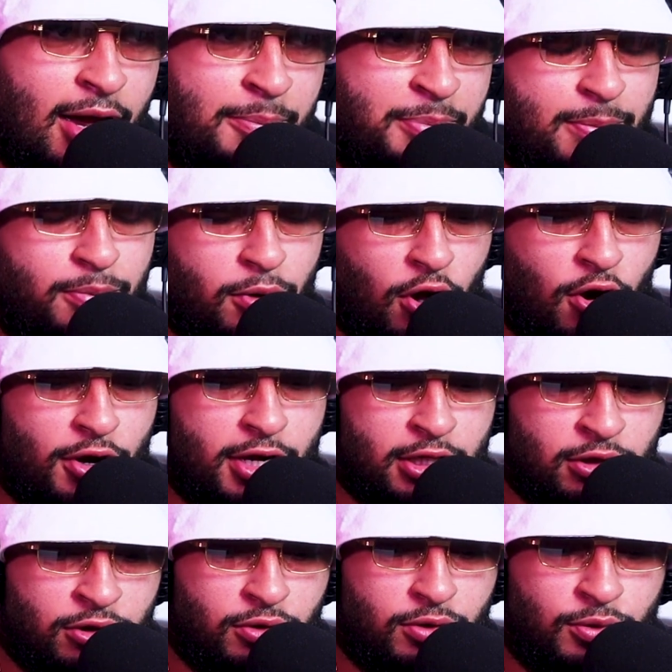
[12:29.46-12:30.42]
people already
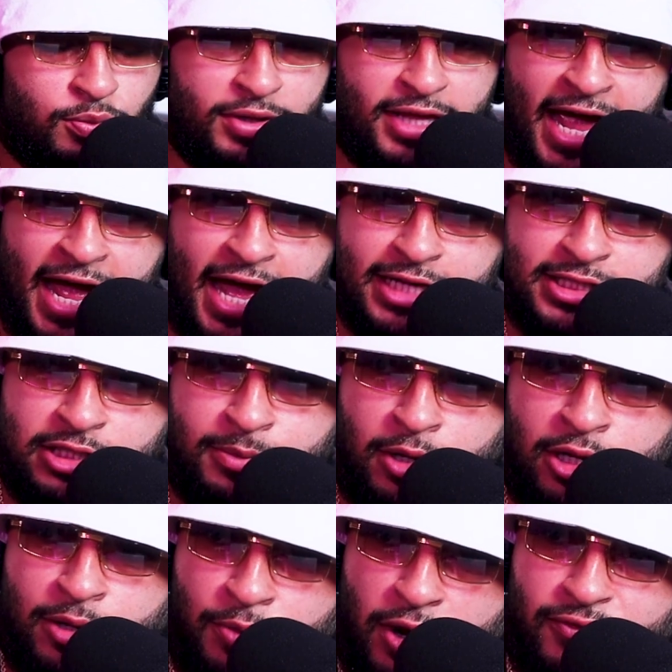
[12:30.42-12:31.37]
alluded when they asked
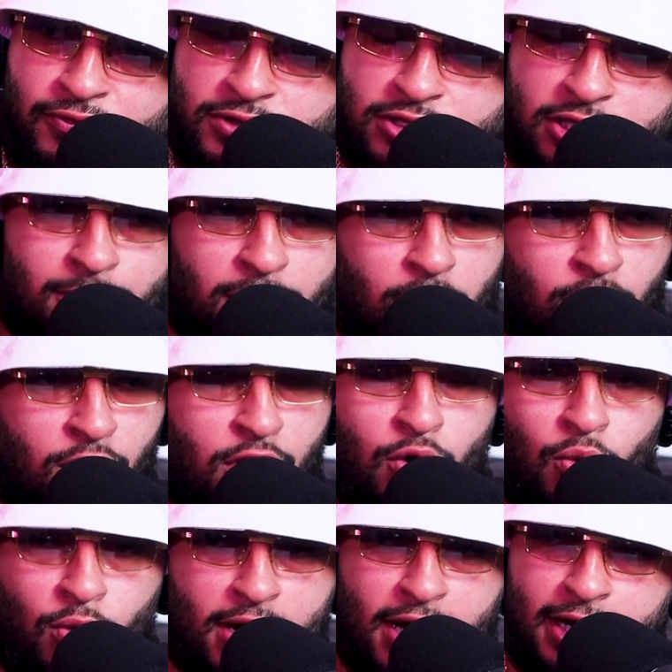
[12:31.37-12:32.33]
him on the Breakfast Club, yo,
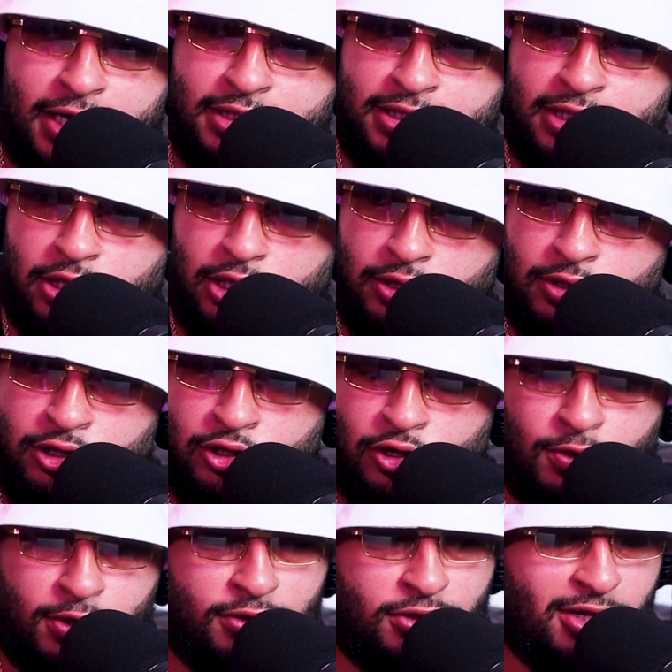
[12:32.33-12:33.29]
what kind of deal are you in? You
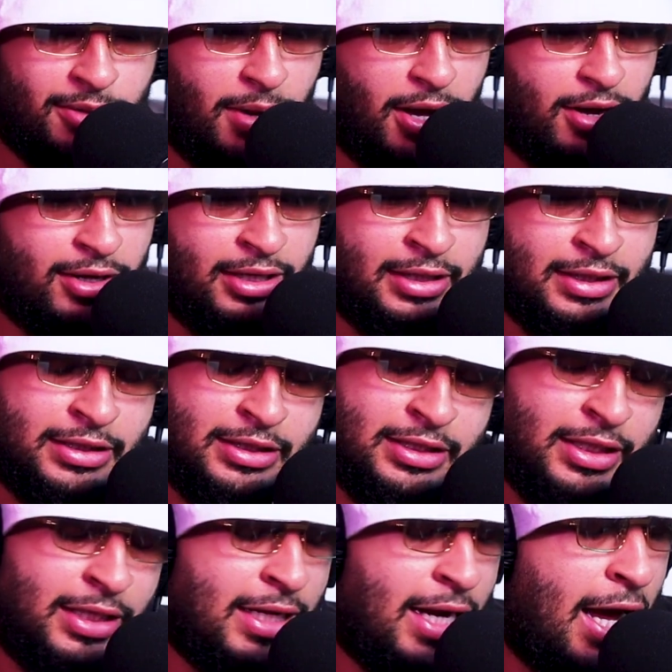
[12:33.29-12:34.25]
know anything about it?
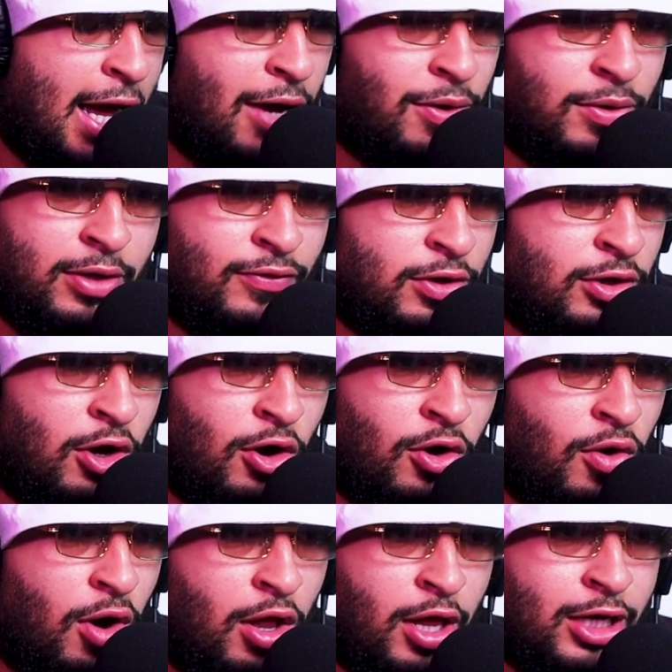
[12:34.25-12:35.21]
Shit, I don't even
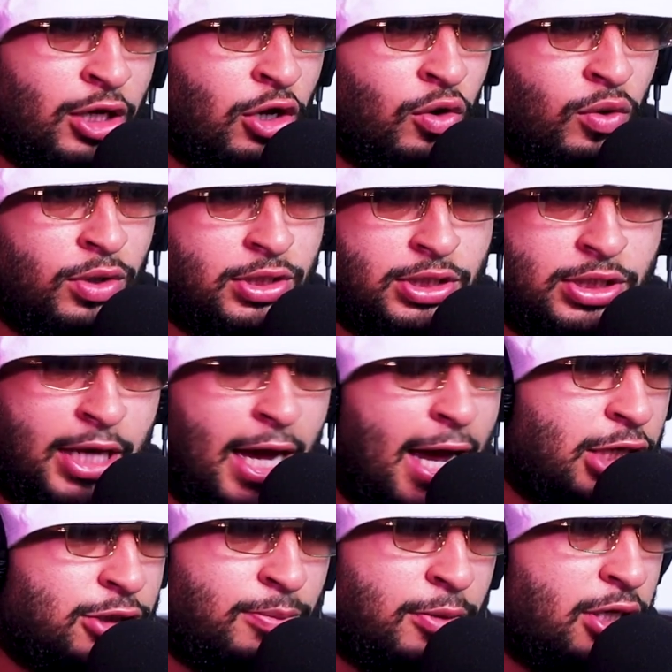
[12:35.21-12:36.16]
know. All I know is
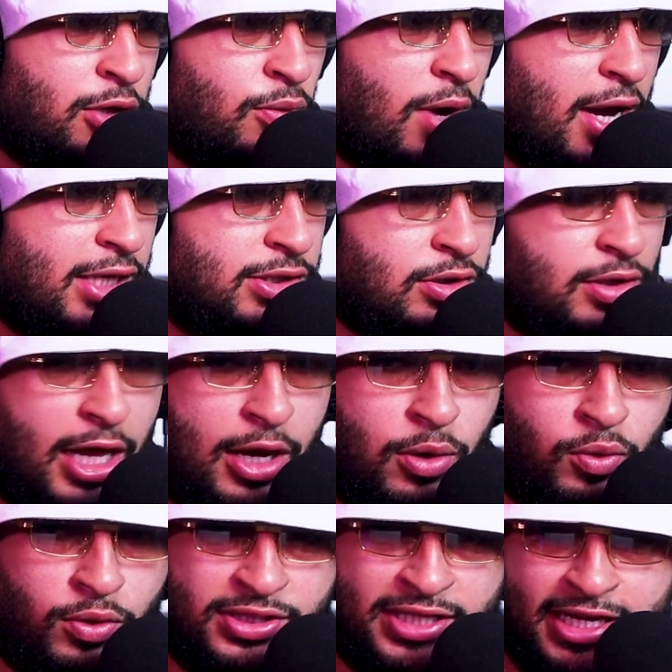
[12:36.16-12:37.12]
Cash Money West. They're like,
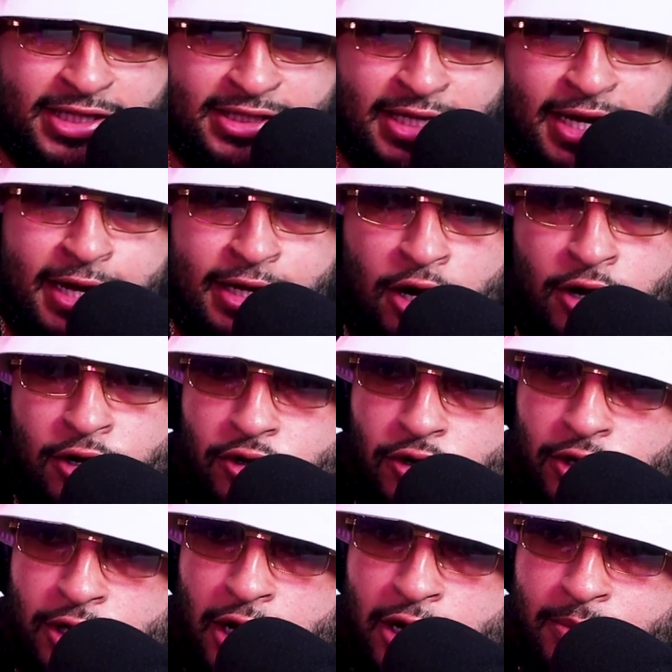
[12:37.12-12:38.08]
well, was that signed
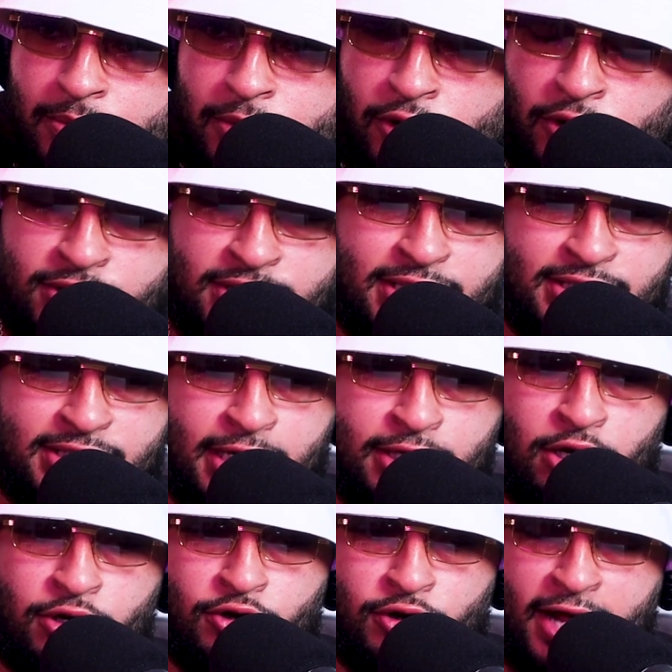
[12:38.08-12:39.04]
under Young, or is that
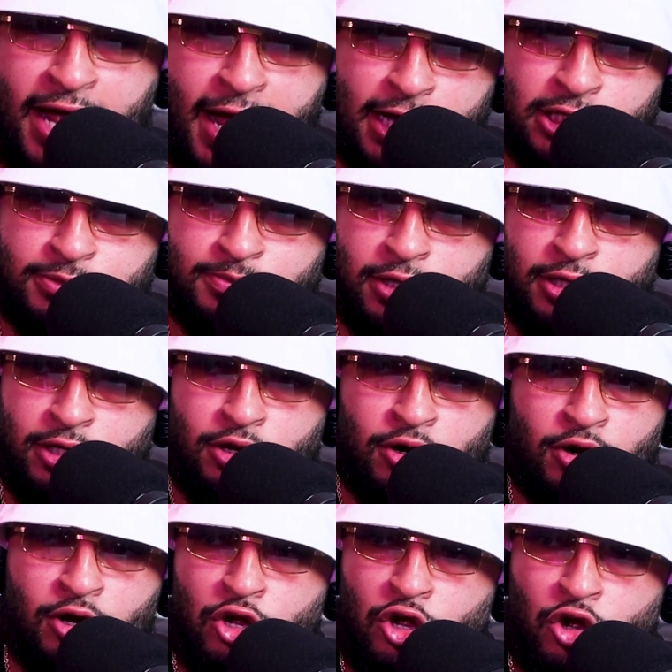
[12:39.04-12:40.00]
signed under Cash Money,
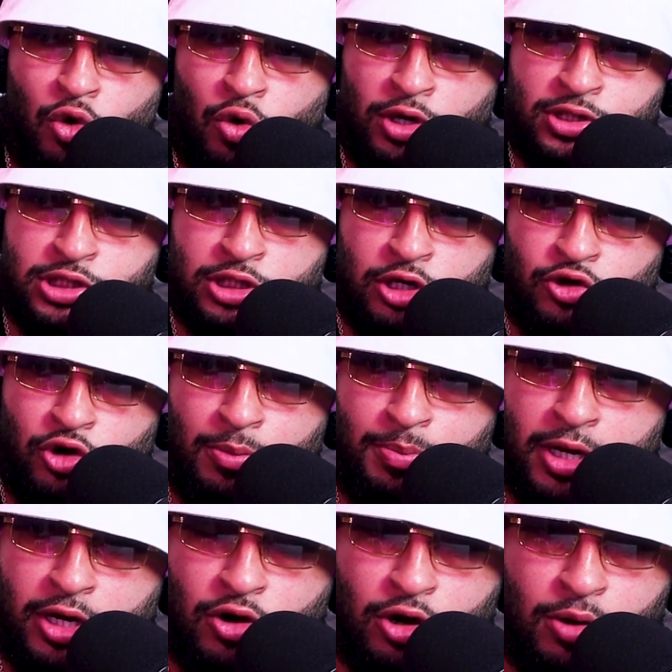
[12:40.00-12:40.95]
or is it under a
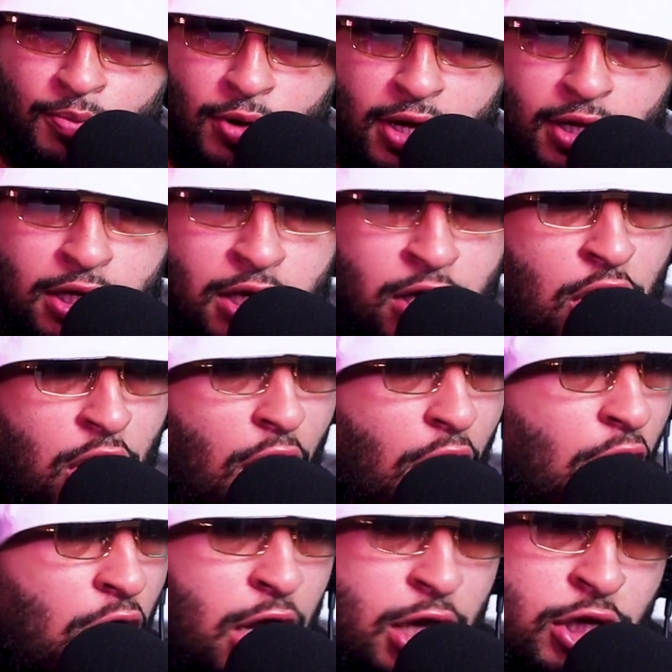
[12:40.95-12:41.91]
bigger umbrella?
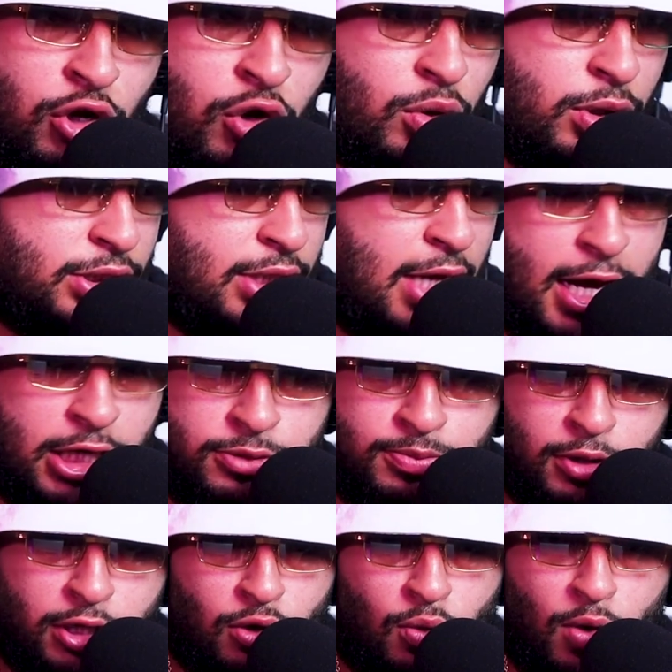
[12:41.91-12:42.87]
All I know is
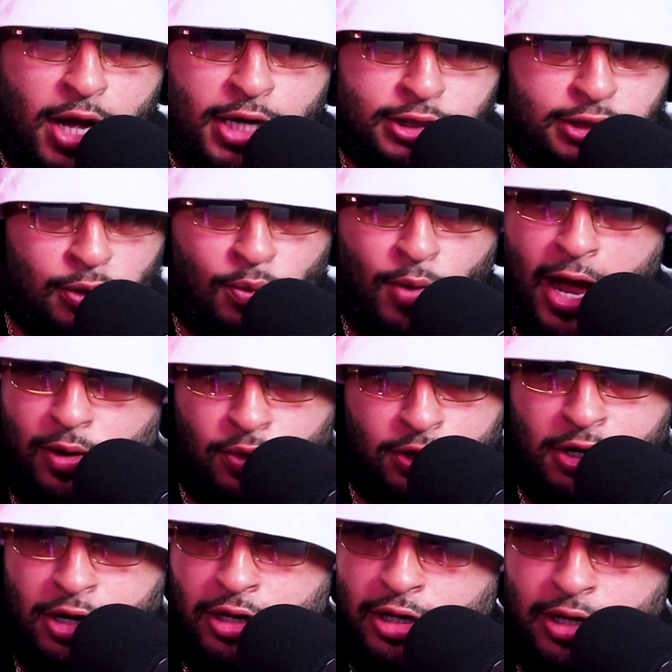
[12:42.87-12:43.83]
Cash Money West and Whack
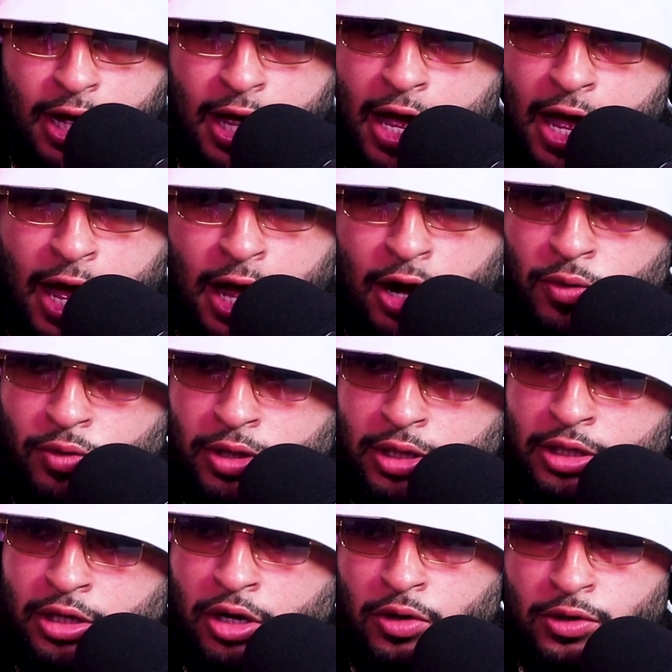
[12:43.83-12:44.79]
100. I don't
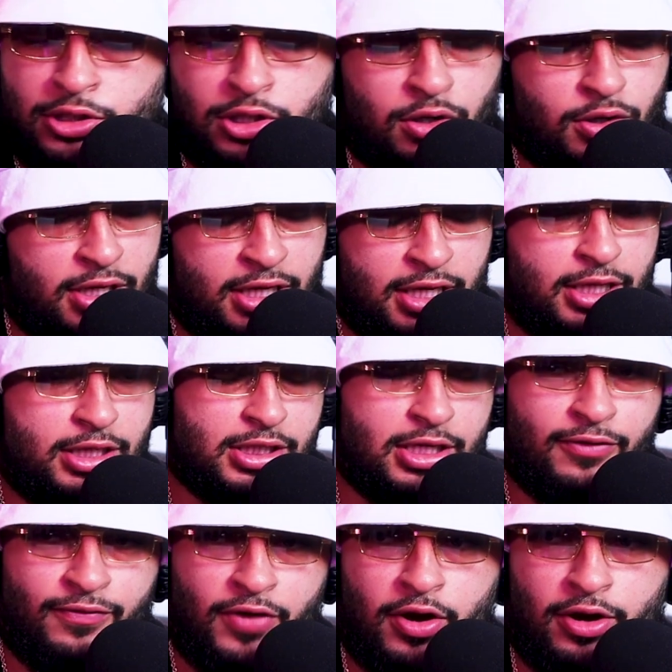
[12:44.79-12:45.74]
really know. So he's
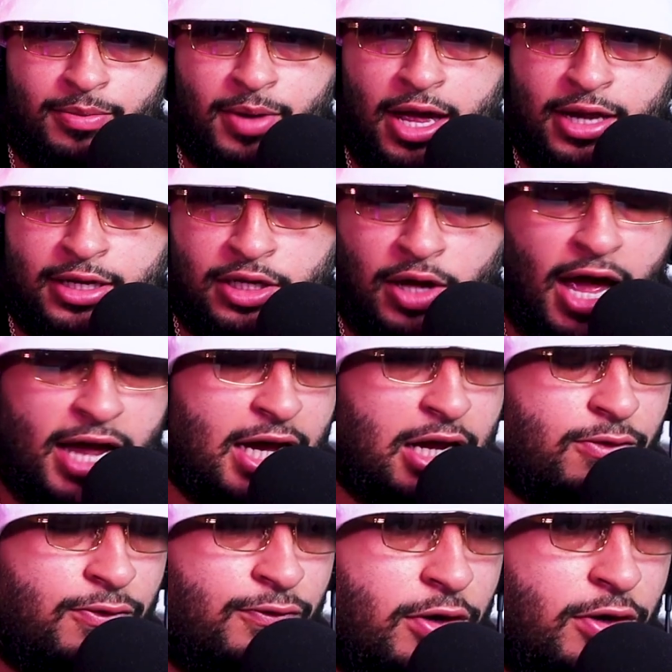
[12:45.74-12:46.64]
in a very bad deal. I kind of